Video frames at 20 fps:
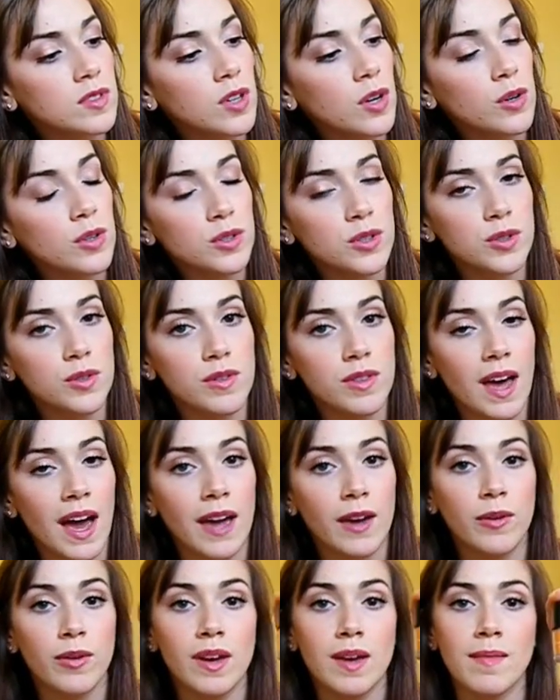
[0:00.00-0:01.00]
Total Truth
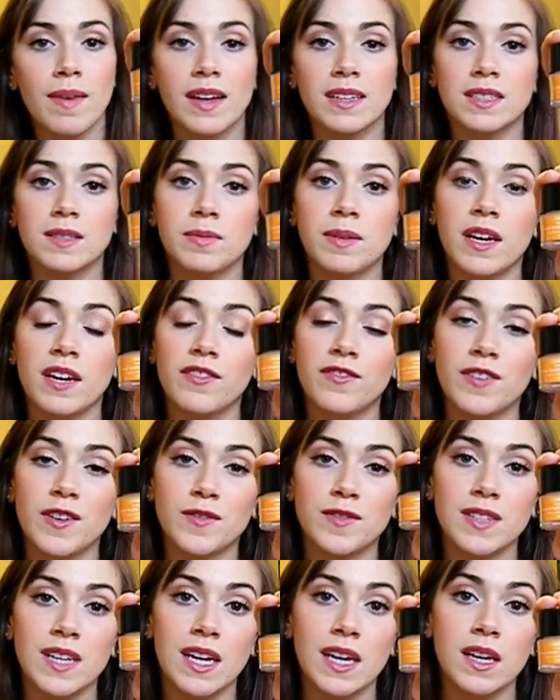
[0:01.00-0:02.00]
Eye Cream SPF
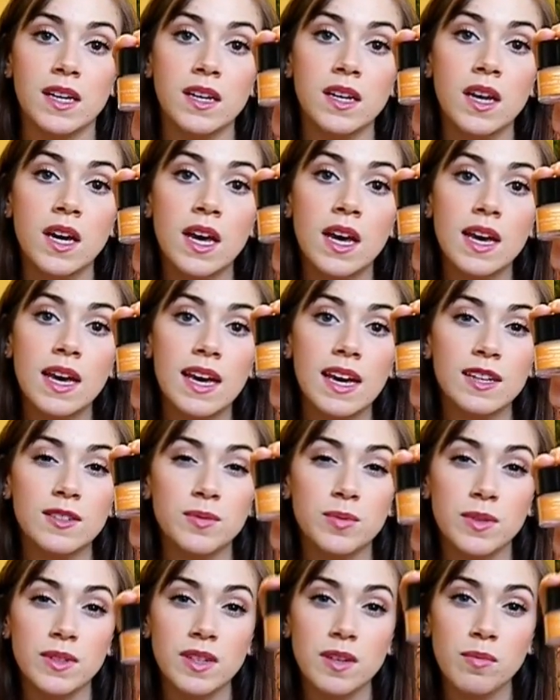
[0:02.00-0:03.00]
15.
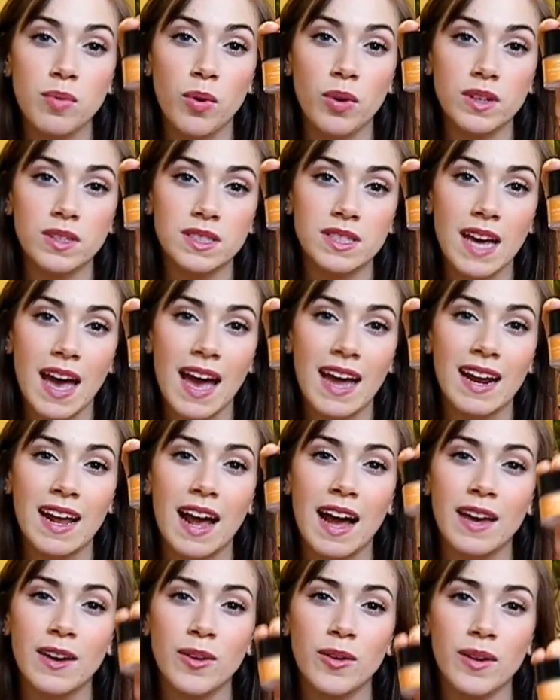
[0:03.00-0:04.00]
It's really important to add an
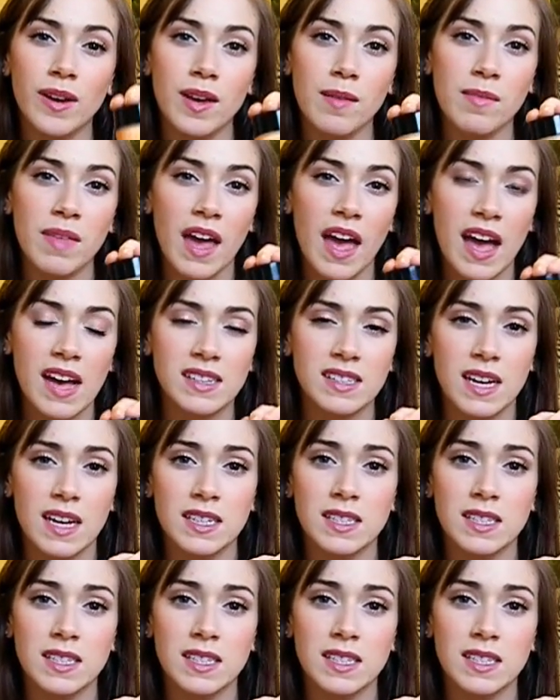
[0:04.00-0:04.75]
eye cream that has